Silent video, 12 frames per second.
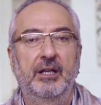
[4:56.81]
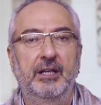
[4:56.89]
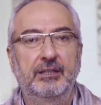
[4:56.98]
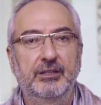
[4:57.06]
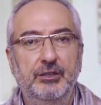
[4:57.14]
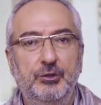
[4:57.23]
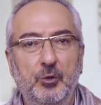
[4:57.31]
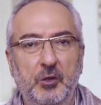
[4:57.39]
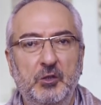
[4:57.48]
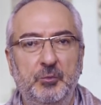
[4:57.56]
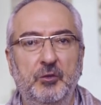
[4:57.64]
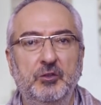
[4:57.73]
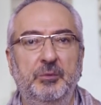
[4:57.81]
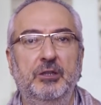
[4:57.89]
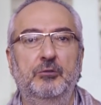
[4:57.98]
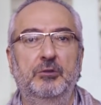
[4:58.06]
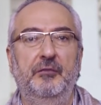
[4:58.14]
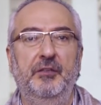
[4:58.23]
It is your
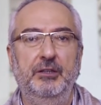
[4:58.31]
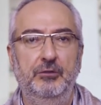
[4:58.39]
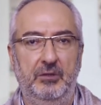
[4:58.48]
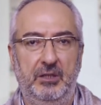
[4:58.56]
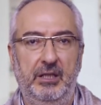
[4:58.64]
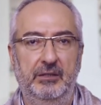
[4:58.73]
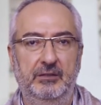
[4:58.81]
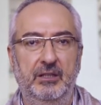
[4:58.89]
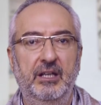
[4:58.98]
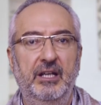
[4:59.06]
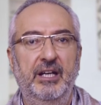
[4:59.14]
responsibility to defend your rights.